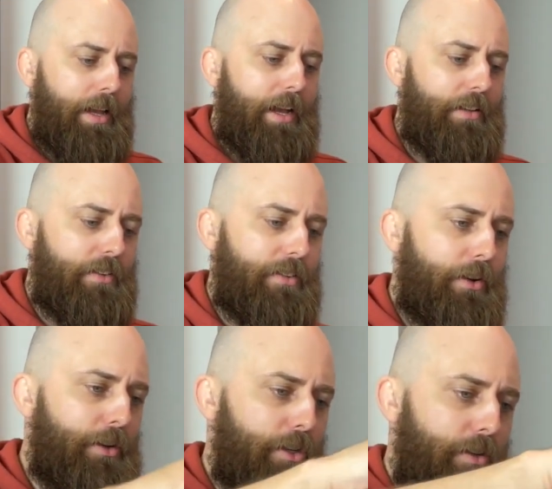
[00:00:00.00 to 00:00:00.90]
and
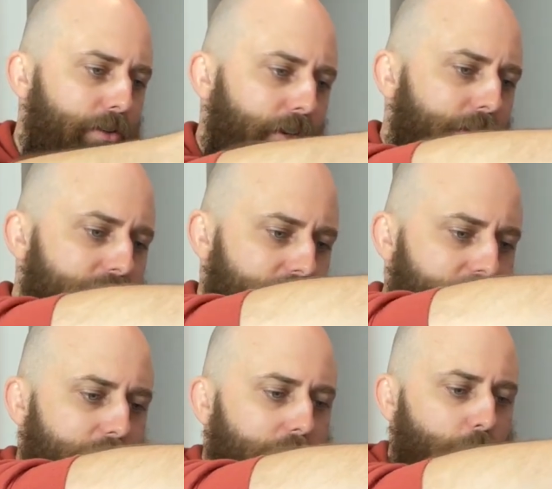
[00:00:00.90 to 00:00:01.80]
so you don't
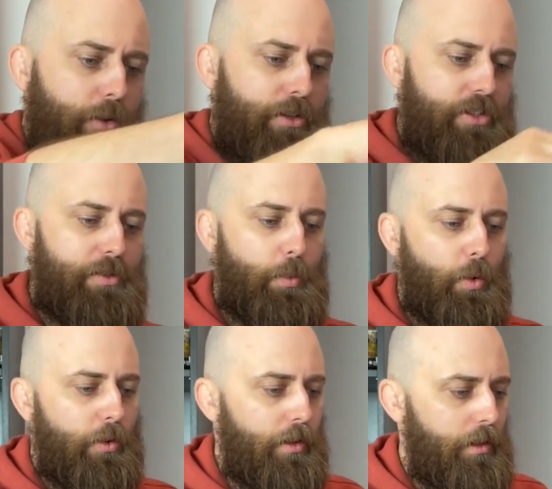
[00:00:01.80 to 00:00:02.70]
necessarily want to just
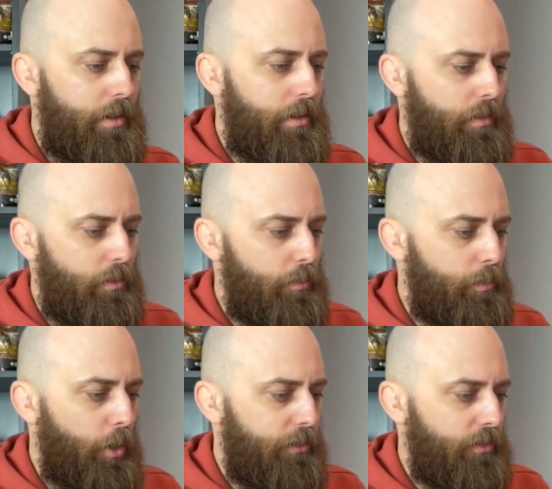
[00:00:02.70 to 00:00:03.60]
put
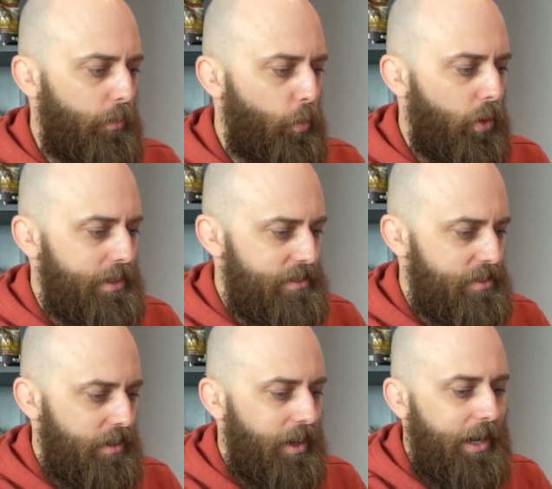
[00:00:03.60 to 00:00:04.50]
moss on one
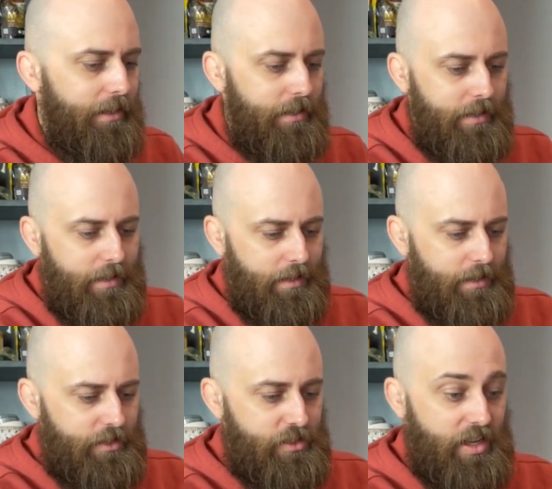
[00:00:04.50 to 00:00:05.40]
side,
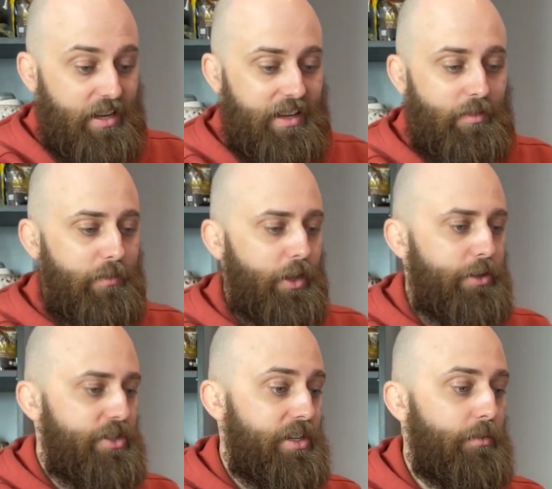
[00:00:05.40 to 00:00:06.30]
because even if you
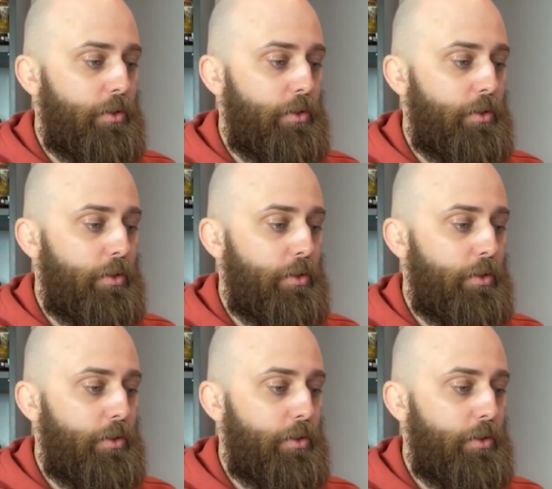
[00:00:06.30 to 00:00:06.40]
don't see